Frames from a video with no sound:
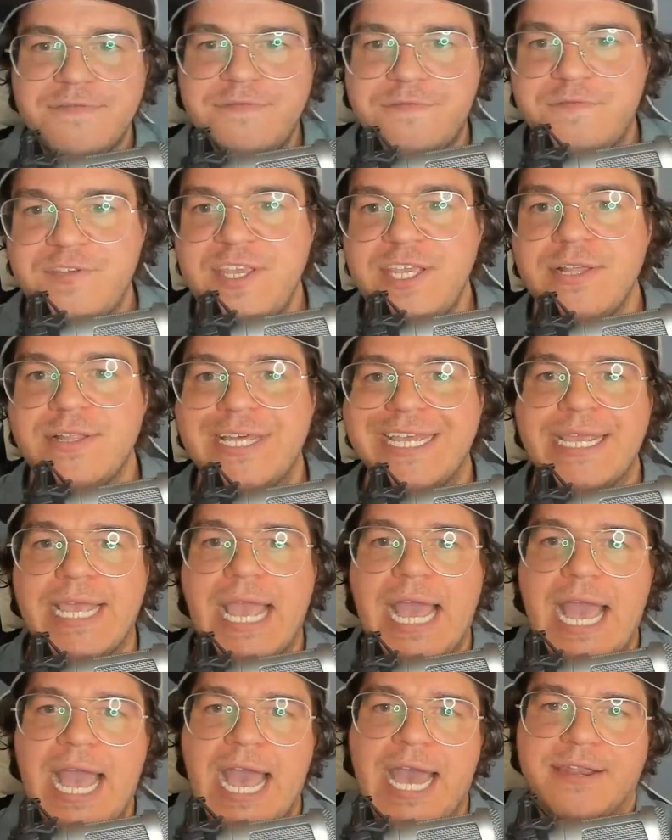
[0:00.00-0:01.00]
feeling
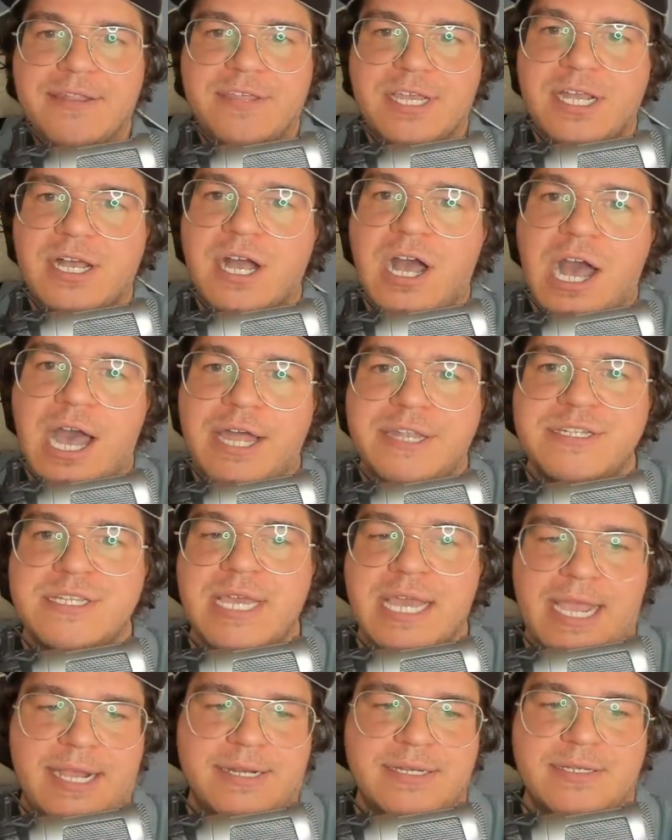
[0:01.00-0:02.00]
at the
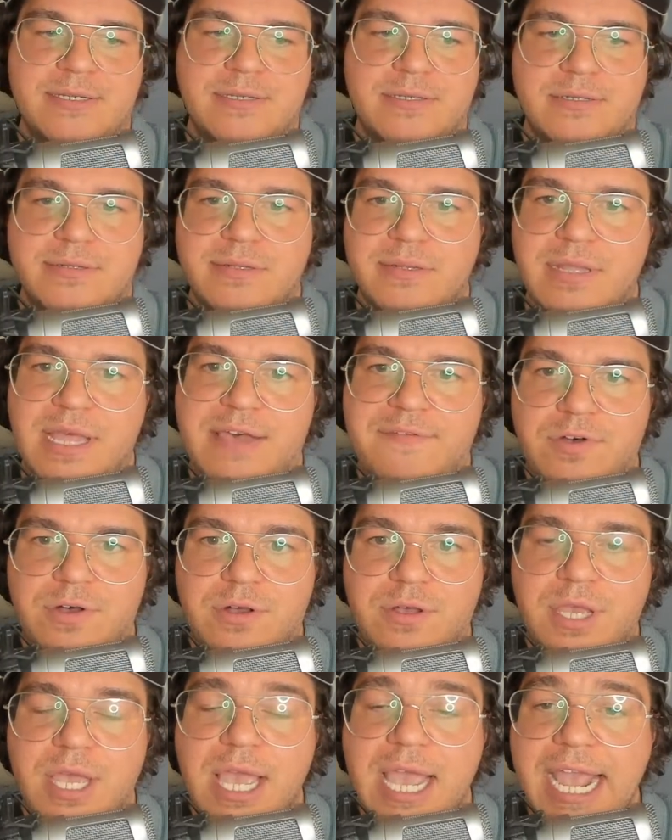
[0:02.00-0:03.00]
contact
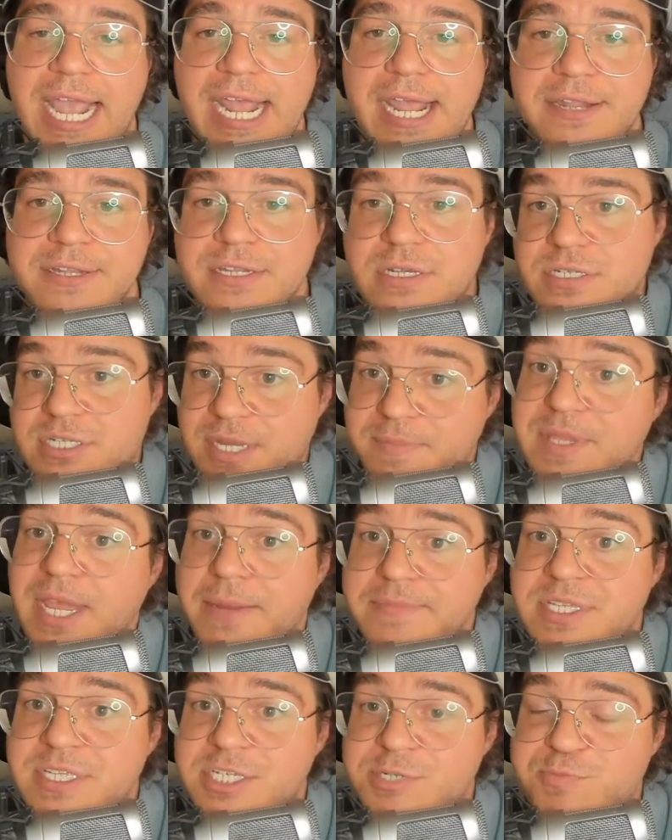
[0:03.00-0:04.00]
level. And
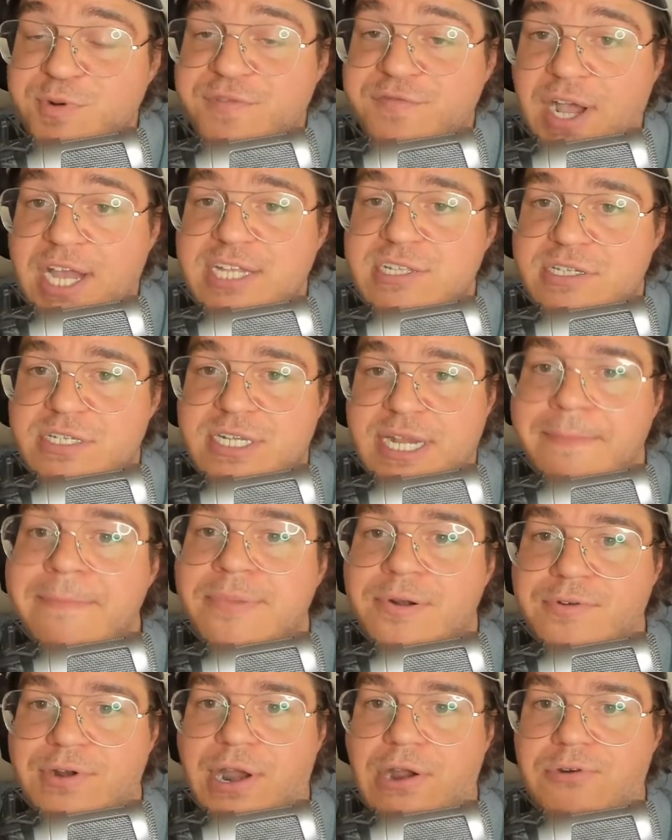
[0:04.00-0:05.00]
sometimes this provides
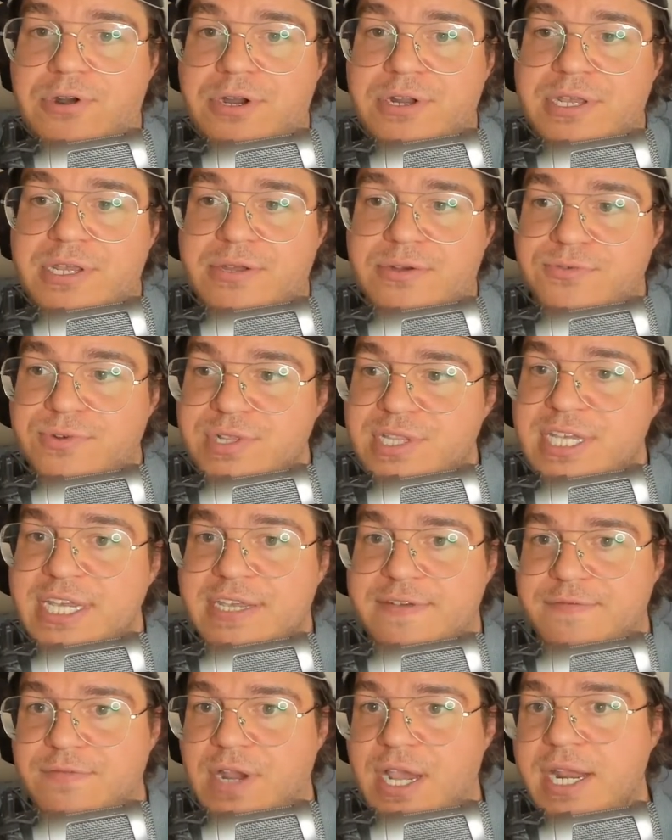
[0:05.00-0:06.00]
temporary
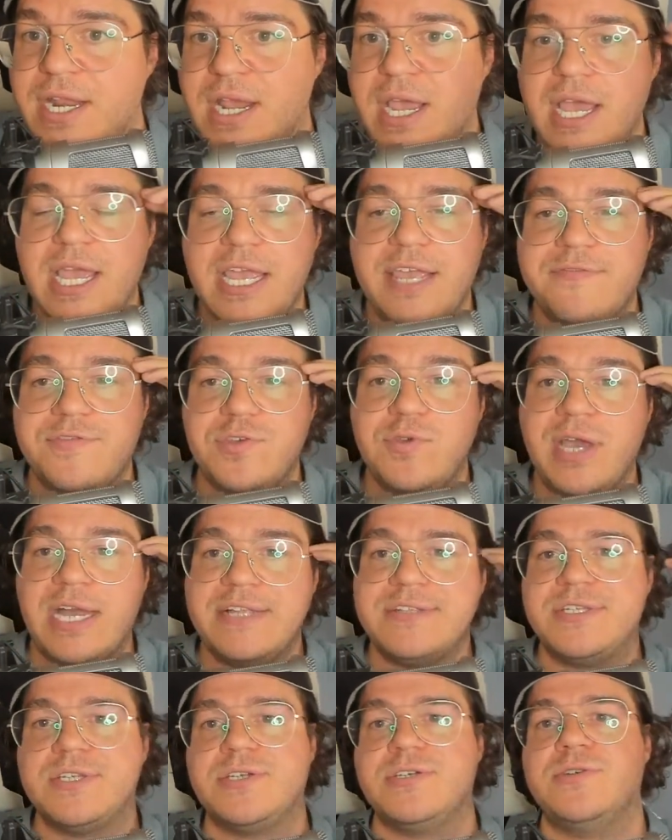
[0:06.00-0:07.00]
relief, right? If you
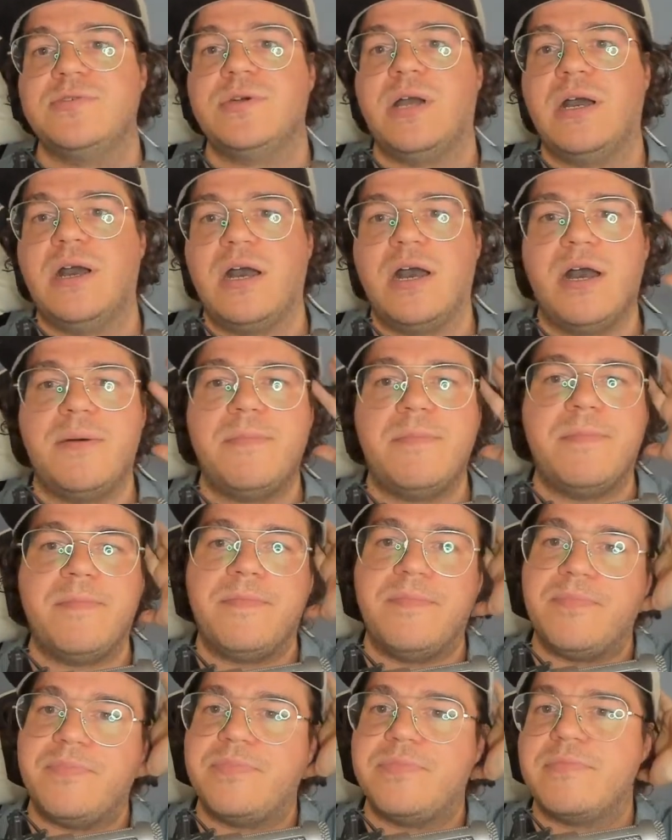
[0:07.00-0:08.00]
had to,
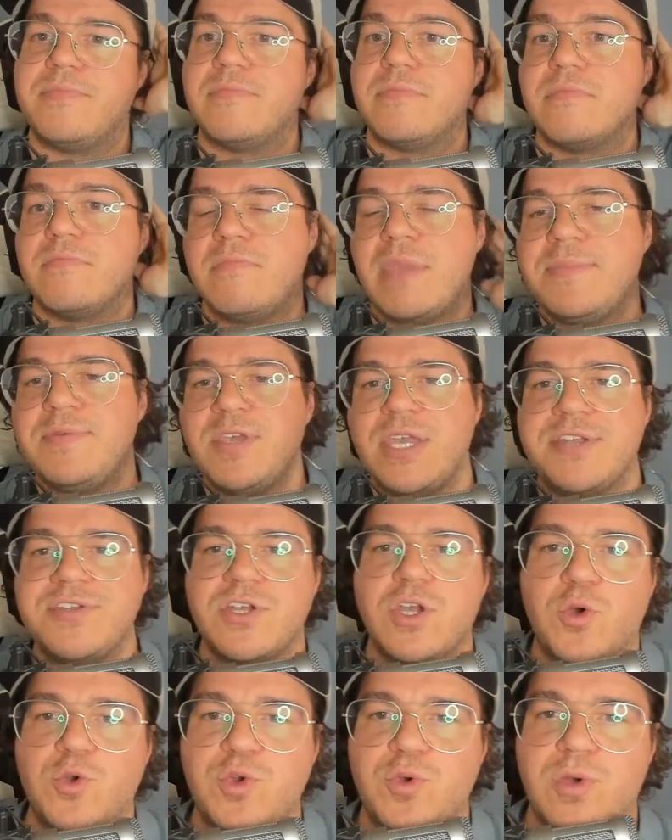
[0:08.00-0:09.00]
maybe you had to
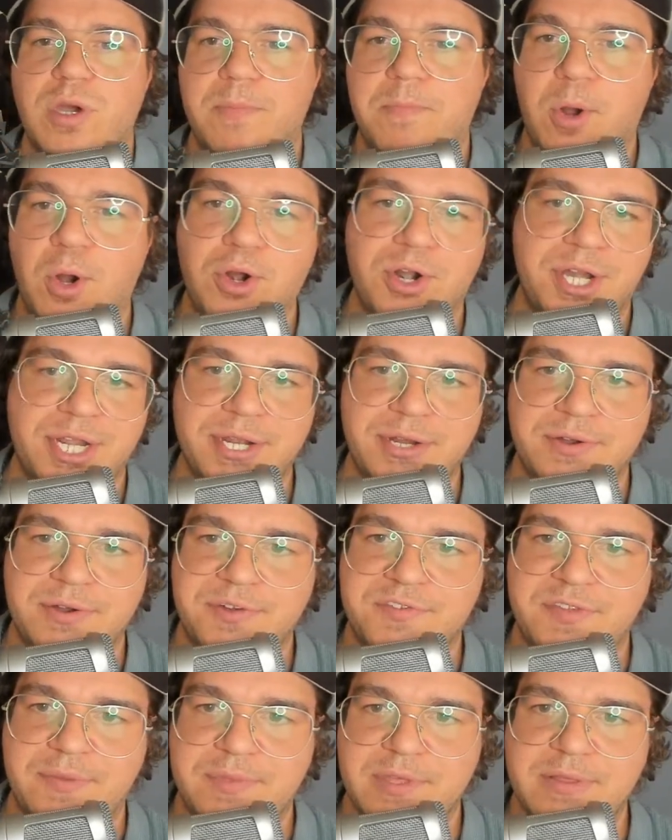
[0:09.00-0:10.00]
go to a party or
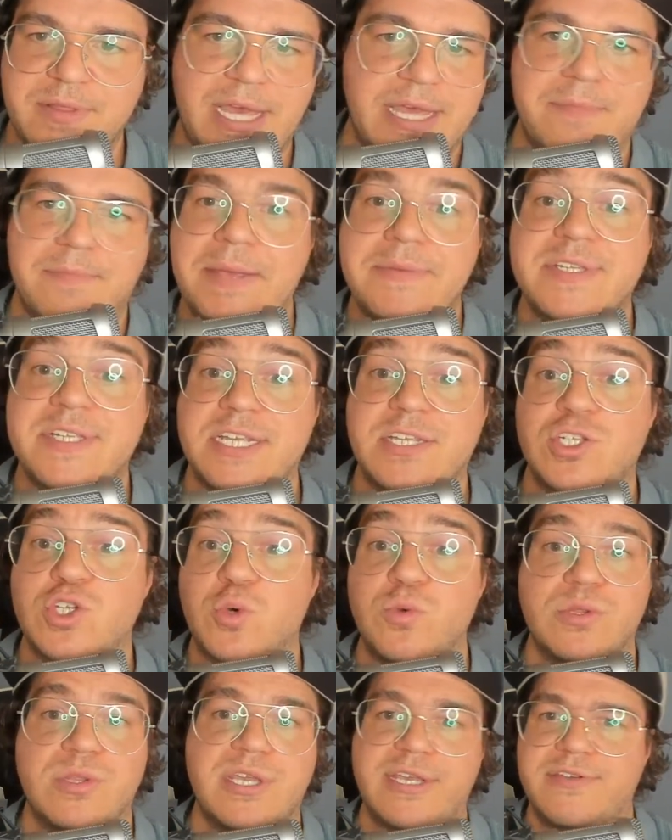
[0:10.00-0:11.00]
something like that. Maybe it's
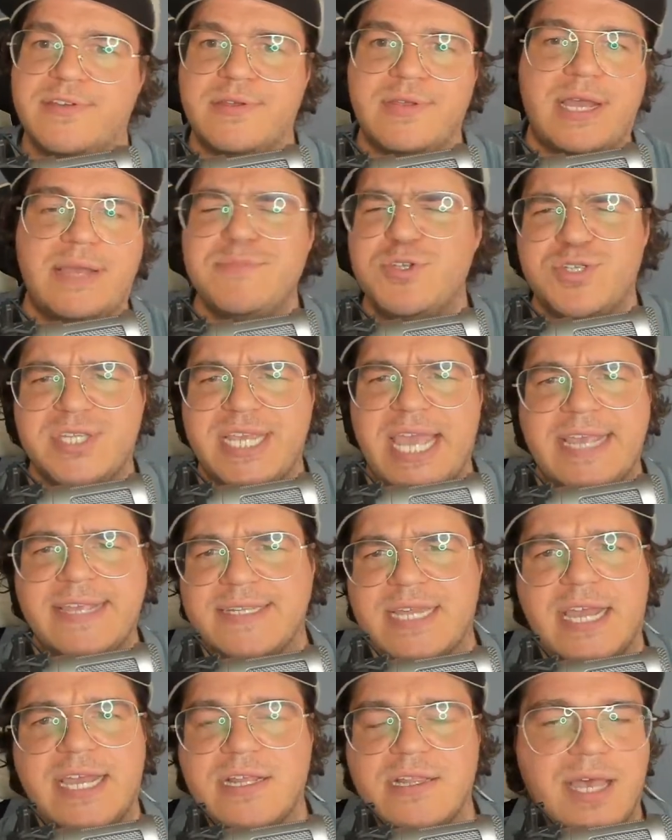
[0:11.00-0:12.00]
I'm using
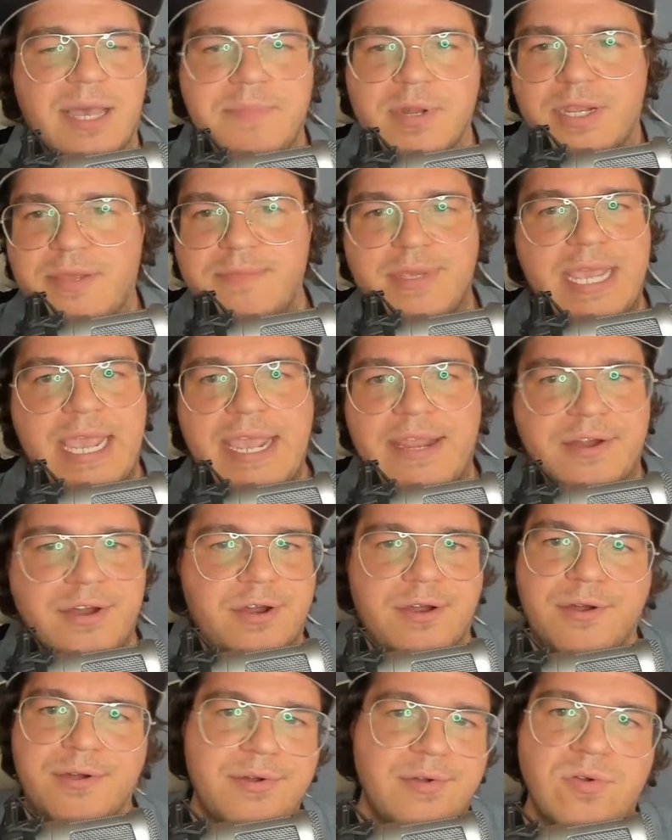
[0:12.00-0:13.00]
anxiety a lot, but it can be
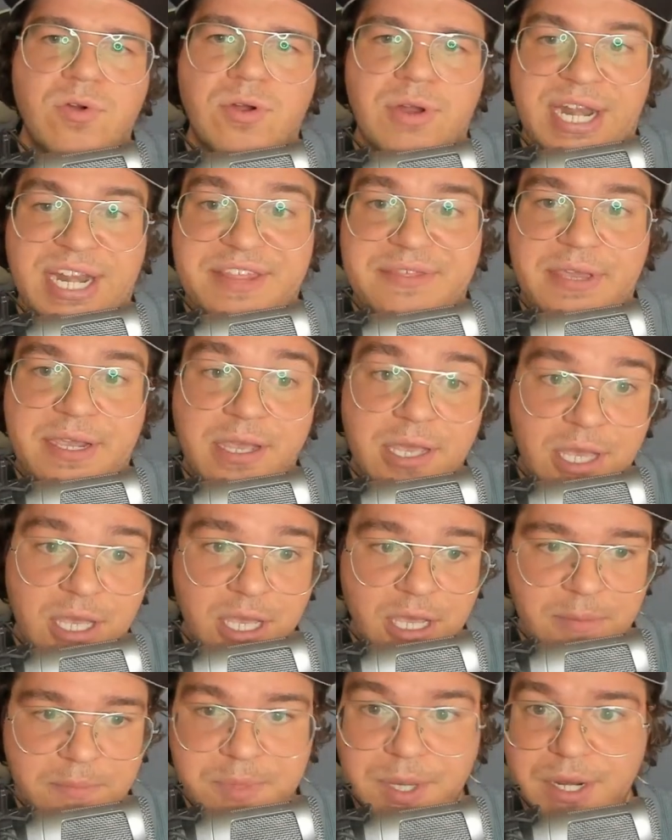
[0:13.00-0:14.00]
anger or anything.
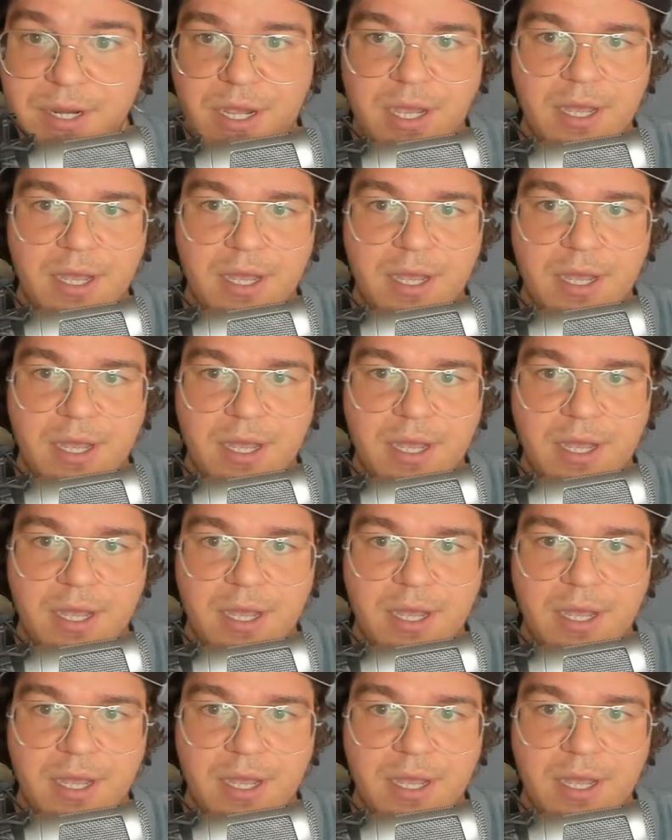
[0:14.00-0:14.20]
But